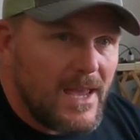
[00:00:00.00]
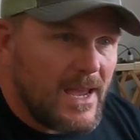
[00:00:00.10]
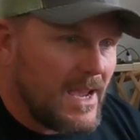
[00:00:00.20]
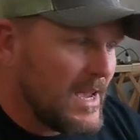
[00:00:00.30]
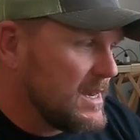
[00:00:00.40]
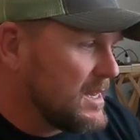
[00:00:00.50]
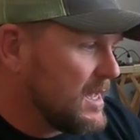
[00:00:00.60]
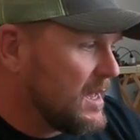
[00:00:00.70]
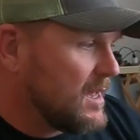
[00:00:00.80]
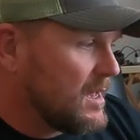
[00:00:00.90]
And
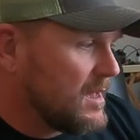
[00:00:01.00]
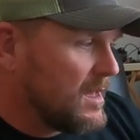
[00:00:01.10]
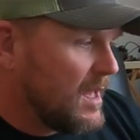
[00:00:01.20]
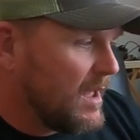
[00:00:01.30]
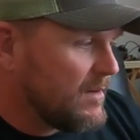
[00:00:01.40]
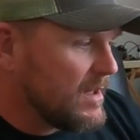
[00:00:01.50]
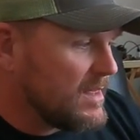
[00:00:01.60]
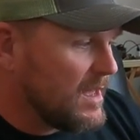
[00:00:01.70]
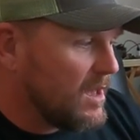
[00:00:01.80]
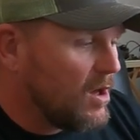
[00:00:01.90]
I got
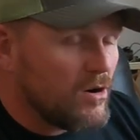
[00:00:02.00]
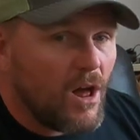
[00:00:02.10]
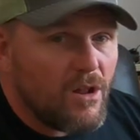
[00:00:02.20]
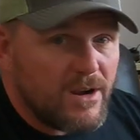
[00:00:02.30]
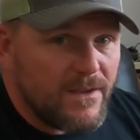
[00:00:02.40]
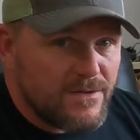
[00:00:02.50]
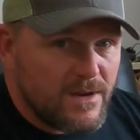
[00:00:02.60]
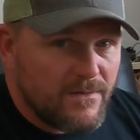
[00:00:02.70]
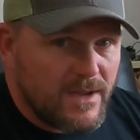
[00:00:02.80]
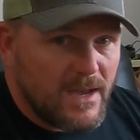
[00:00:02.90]
the $100 gift
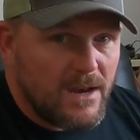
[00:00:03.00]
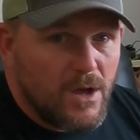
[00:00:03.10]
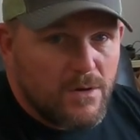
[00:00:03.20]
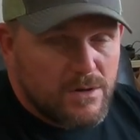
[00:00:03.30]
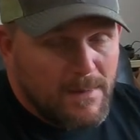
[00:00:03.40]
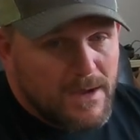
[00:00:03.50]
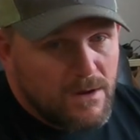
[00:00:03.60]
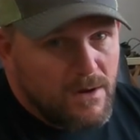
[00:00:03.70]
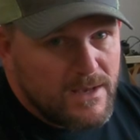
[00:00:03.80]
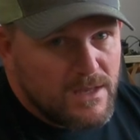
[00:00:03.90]
certificate, which would make
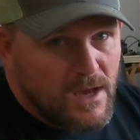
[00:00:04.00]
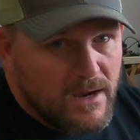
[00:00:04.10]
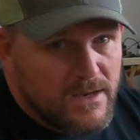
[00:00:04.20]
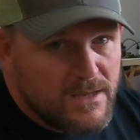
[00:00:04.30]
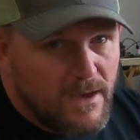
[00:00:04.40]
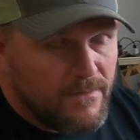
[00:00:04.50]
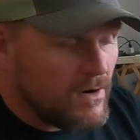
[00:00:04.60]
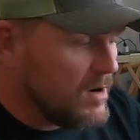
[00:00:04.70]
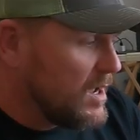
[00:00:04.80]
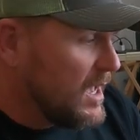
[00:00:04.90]
a great stocking
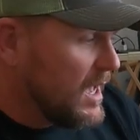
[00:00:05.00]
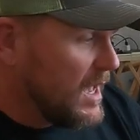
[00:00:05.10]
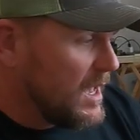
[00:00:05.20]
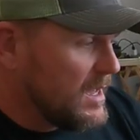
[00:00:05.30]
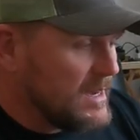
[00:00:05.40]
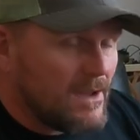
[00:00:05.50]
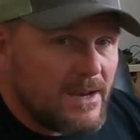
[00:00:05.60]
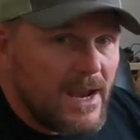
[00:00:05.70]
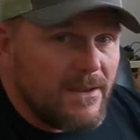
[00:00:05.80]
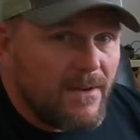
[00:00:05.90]
stuffer, down to
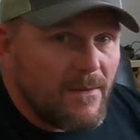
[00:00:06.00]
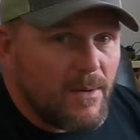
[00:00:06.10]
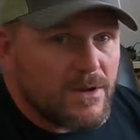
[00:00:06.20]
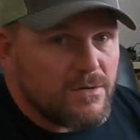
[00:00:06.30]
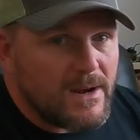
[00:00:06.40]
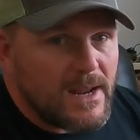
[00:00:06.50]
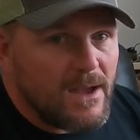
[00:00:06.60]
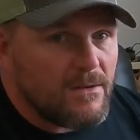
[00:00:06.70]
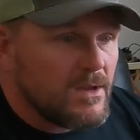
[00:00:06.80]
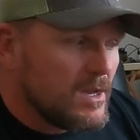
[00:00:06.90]
85 bucks right
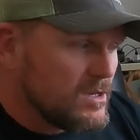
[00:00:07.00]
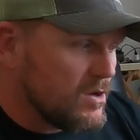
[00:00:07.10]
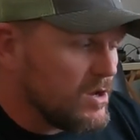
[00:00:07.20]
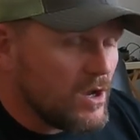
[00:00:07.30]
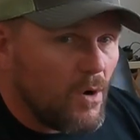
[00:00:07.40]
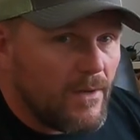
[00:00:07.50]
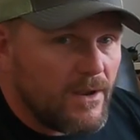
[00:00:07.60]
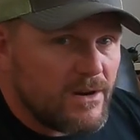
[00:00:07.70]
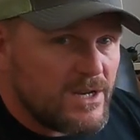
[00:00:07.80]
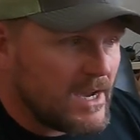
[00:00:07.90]
now. So you can go on
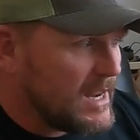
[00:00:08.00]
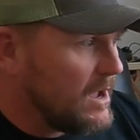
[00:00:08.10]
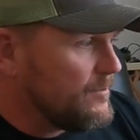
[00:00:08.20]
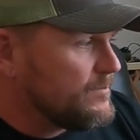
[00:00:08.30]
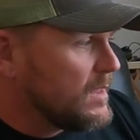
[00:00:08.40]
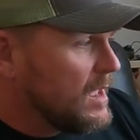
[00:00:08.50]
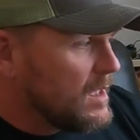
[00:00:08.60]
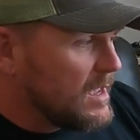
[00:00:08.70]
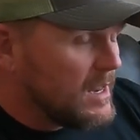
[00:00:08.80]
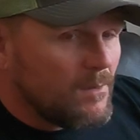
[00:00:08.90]
there to check it out.
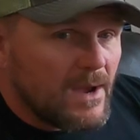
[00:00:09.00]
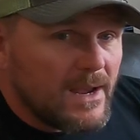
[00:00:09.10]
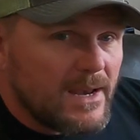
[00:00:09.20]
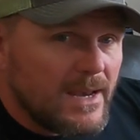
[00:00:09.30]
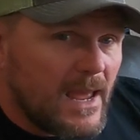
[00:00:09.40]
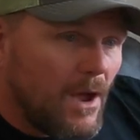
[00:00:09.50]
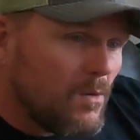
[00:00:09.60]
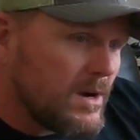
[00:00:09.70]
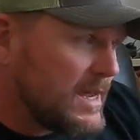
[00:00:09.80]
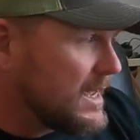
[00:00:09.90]
Anyway, now
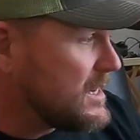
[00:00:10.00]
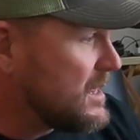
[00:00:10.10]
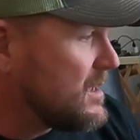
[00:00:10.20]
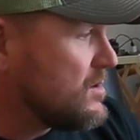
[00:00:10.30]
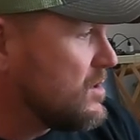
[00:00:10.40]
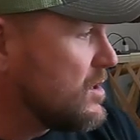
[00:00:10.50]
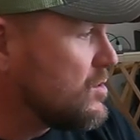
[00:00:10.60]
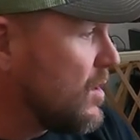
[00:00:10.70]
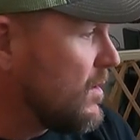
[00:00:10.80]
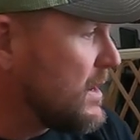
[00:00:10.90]
we're gonna get to the
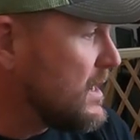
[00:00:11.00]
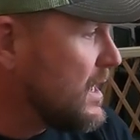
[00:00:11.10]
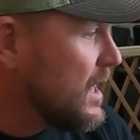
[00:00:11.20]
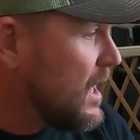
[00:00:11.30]
drawing.